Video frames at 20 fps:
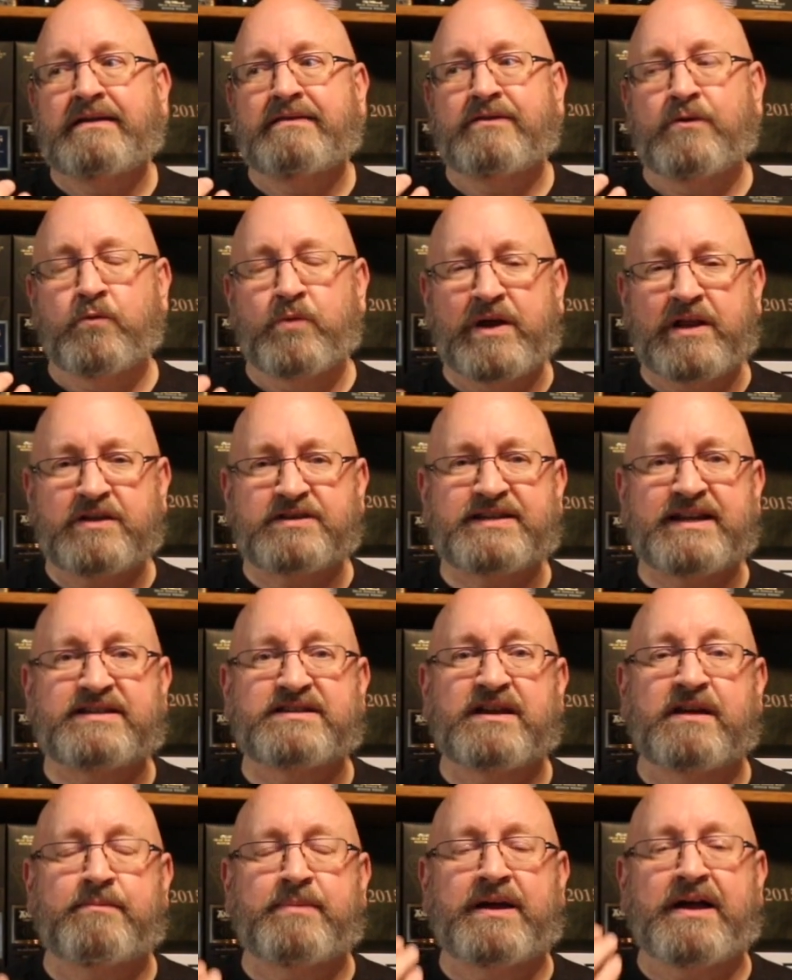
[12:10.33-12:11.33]
the real
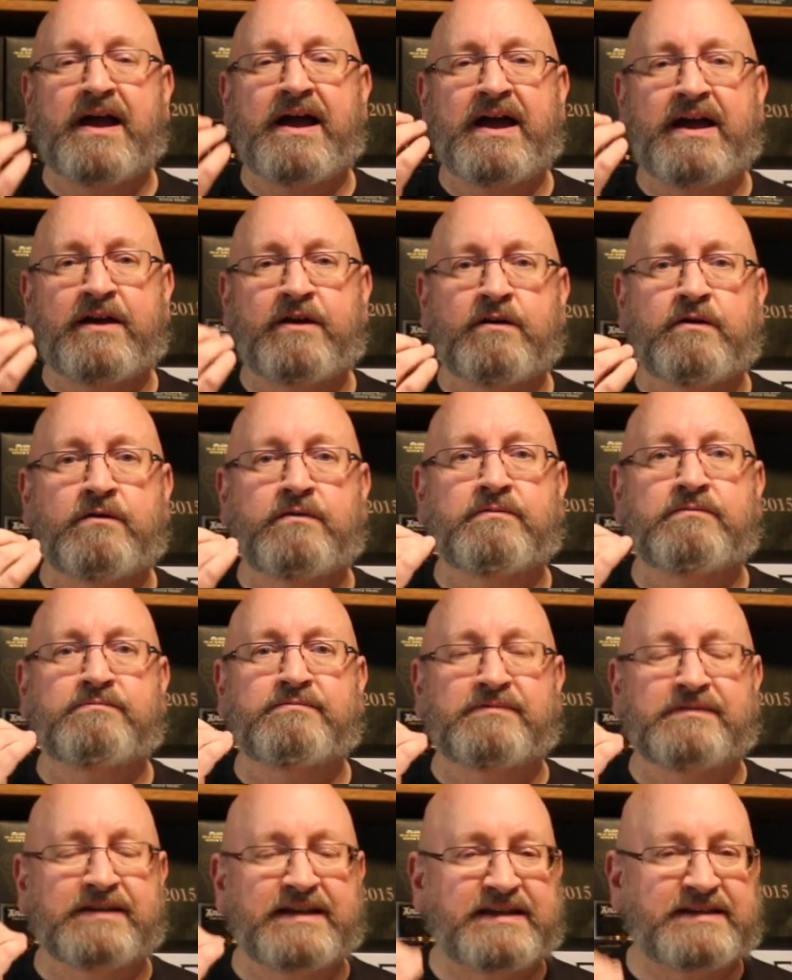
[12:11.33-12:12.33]
estate's going to be higher,
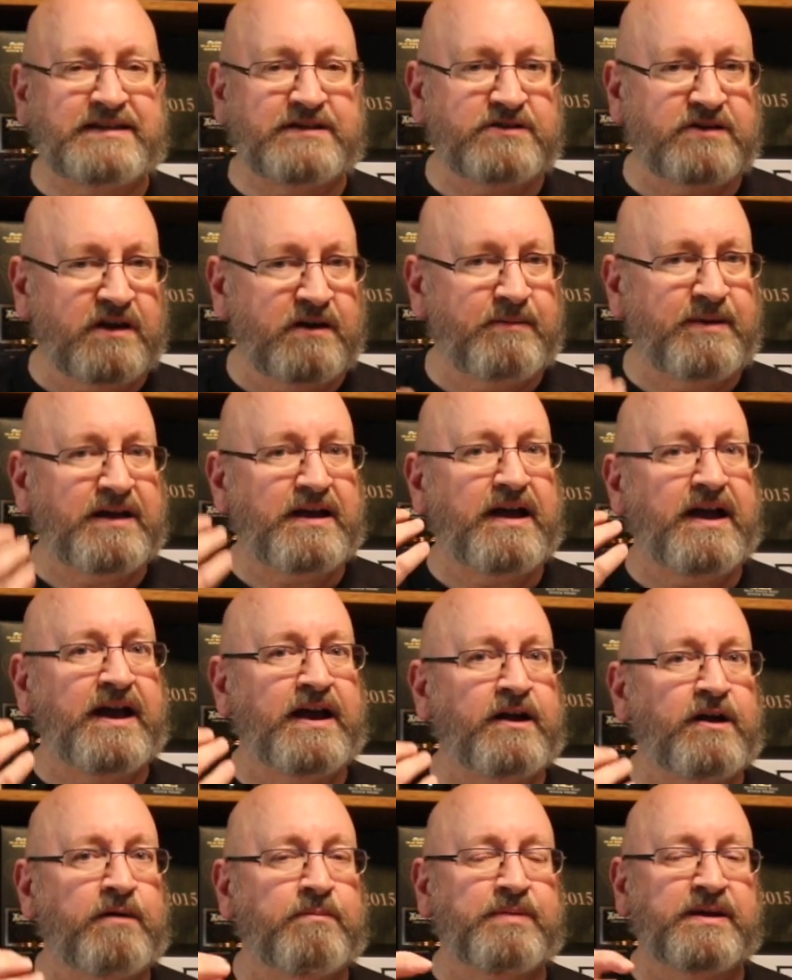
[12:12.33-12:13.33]
leases are going to be
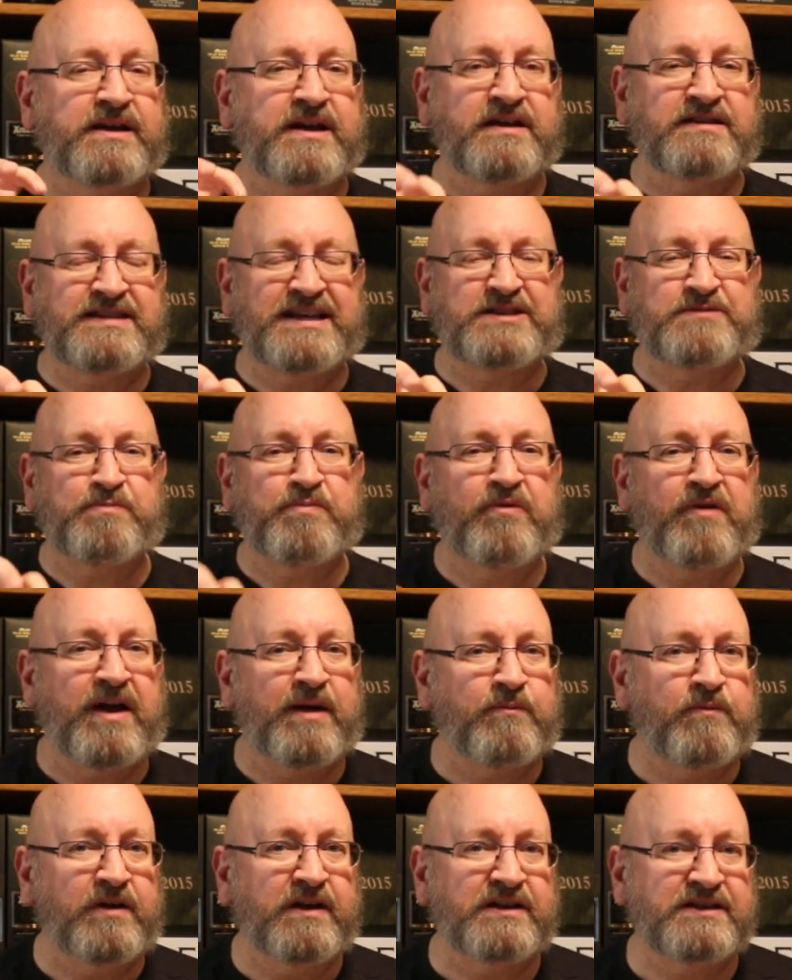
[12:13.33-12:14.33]
higher because that's
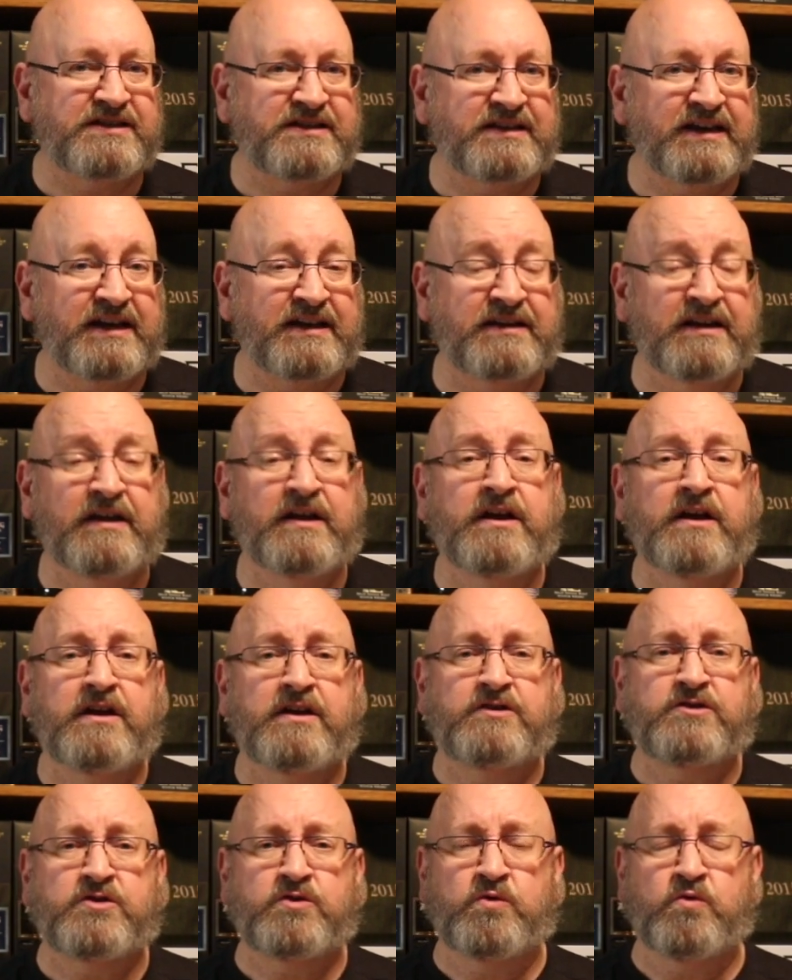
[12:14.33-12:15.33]
prime real estate
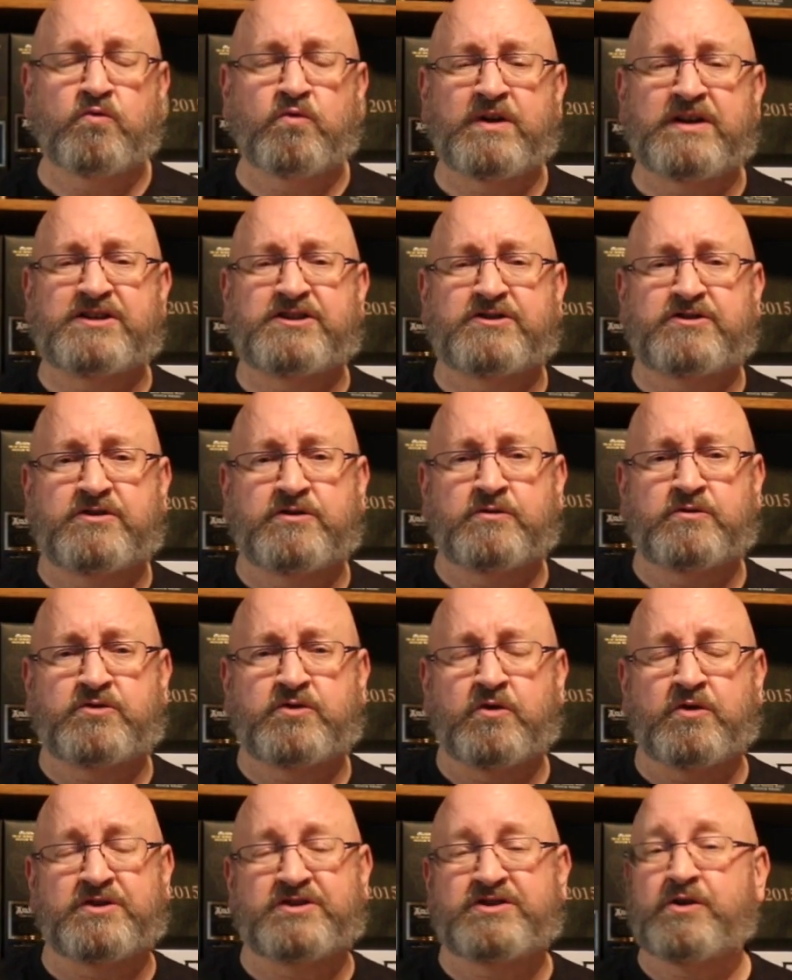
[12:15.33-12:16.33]
to reach to
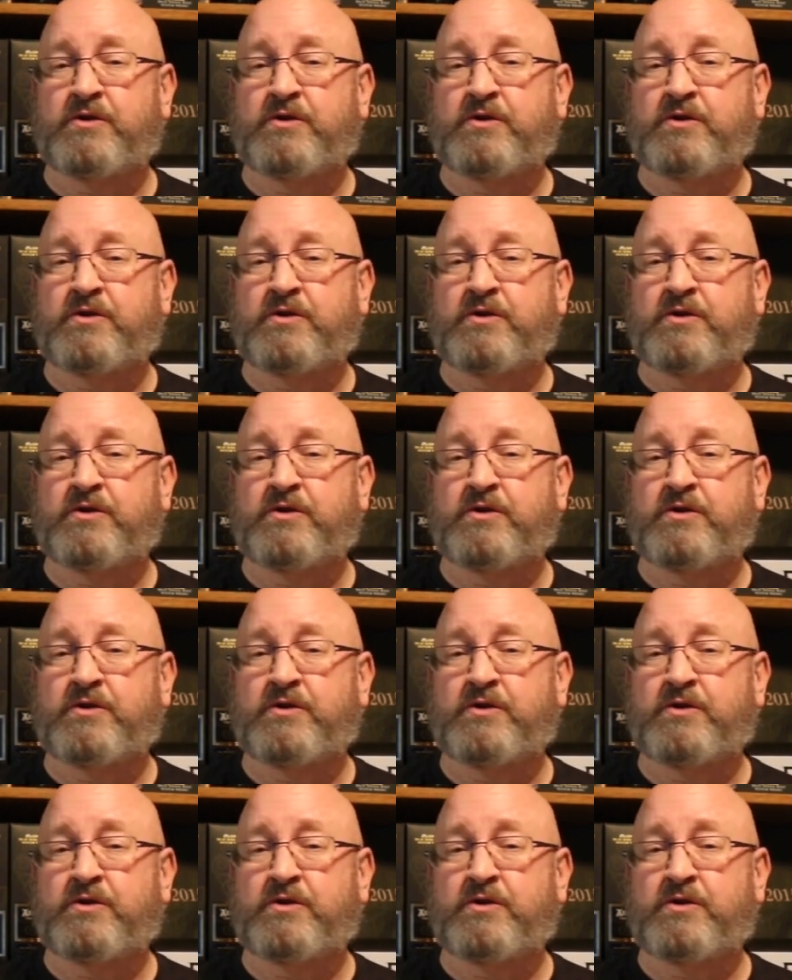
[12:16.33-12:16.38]
tourists.